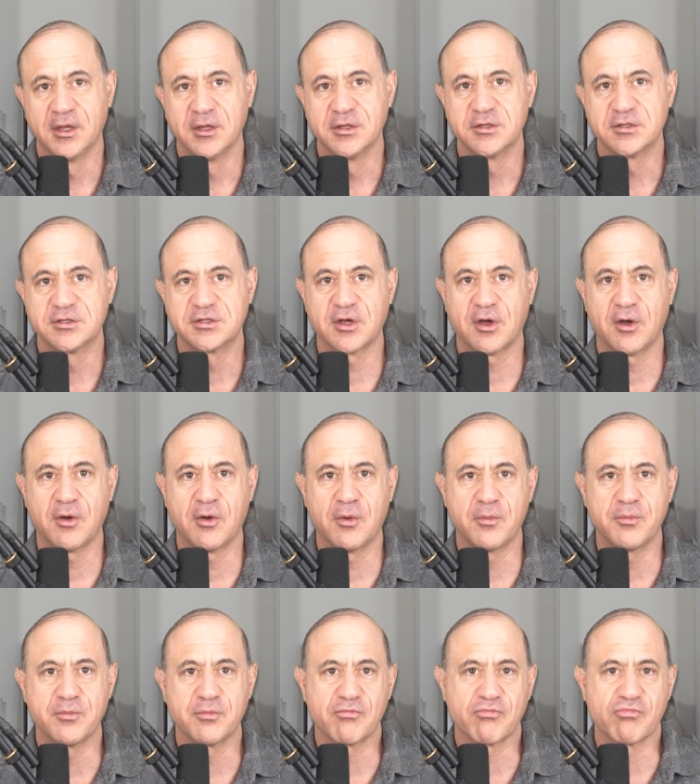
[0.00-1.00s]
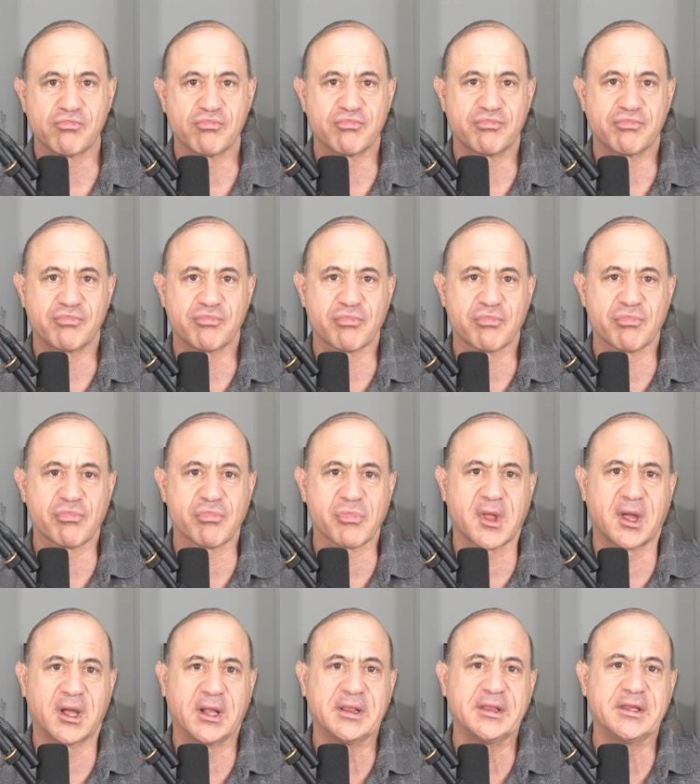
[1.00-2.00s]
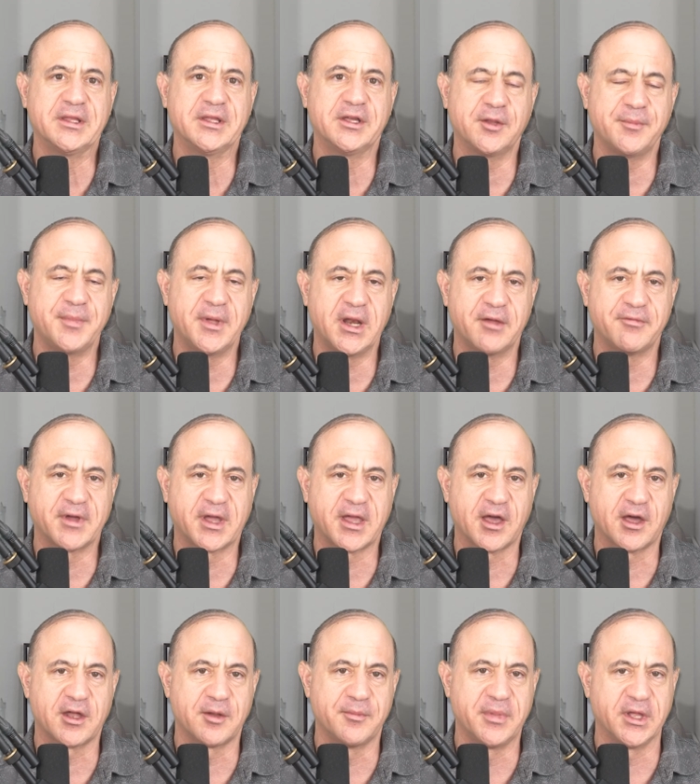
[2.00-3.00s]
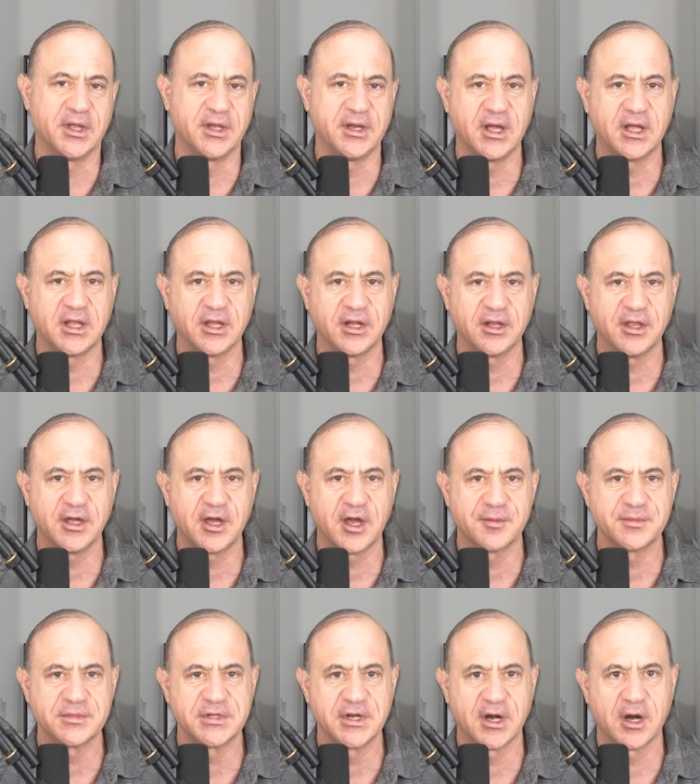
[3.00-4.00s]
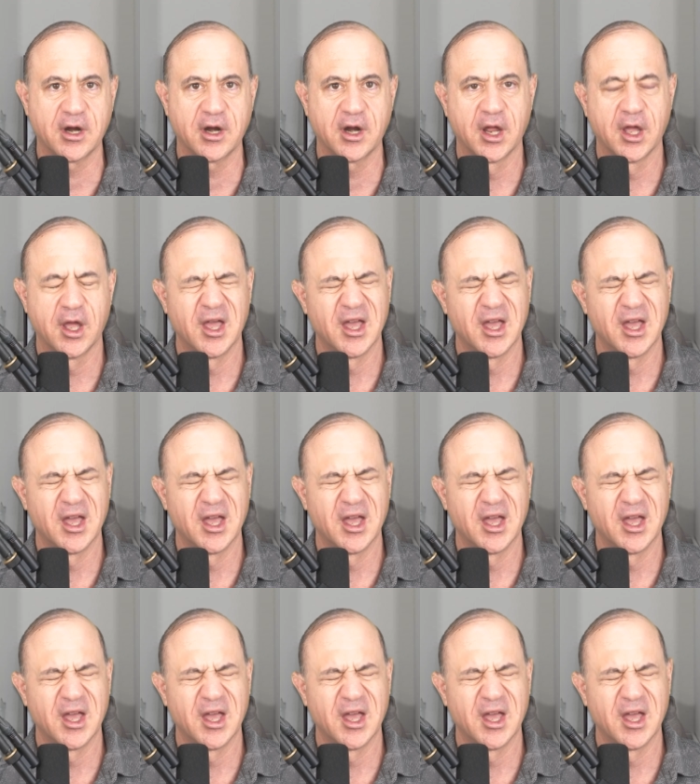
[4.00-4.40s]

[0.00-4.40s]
So a little bit of accountability clearly comes here,